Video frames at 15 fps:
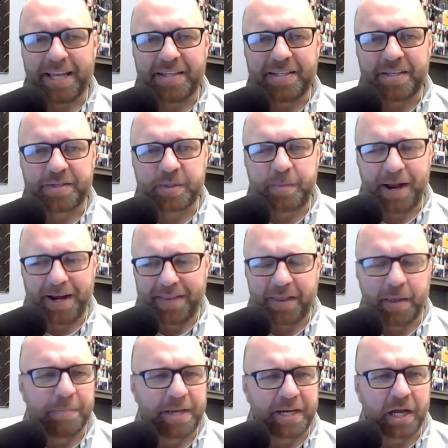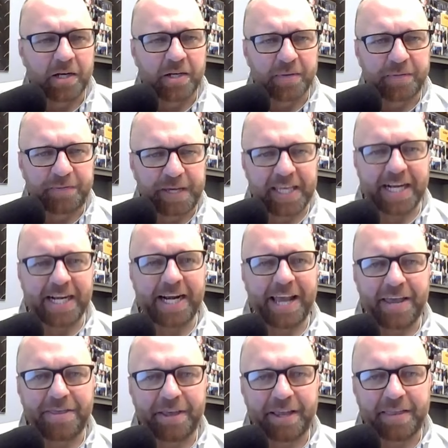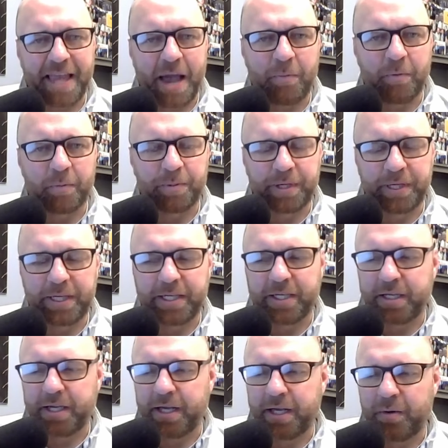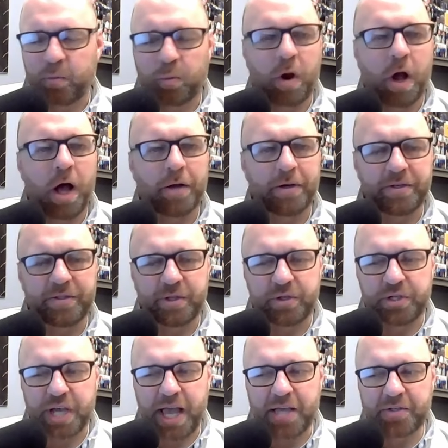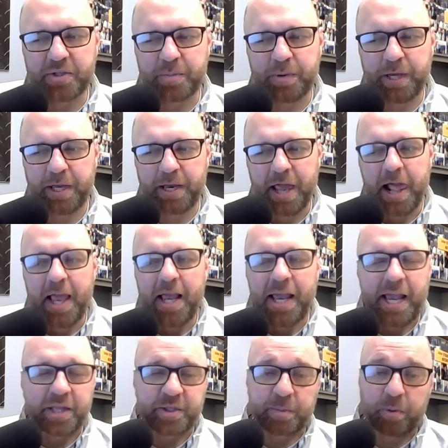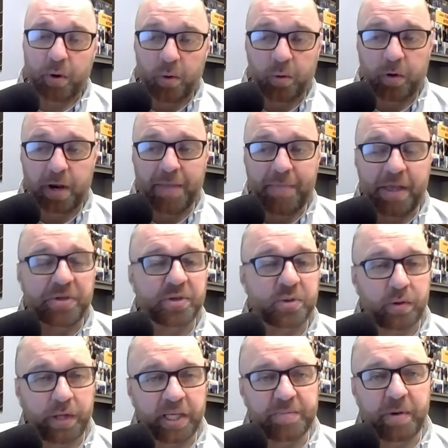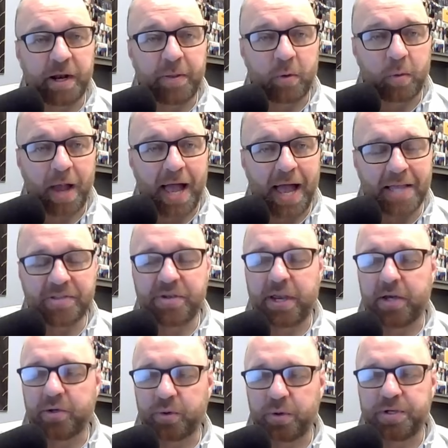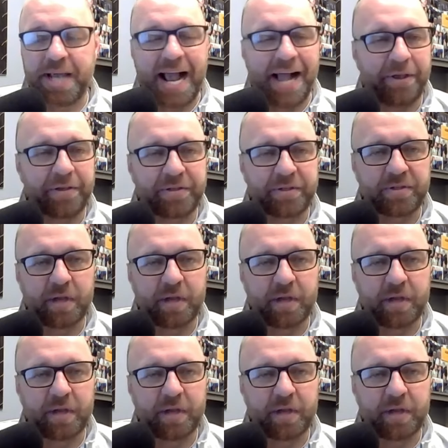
anticipated them being undefeated. I think that would be uh, wrong to suggest, but it's a program that certainly has been on the rise. Dan Georgianna has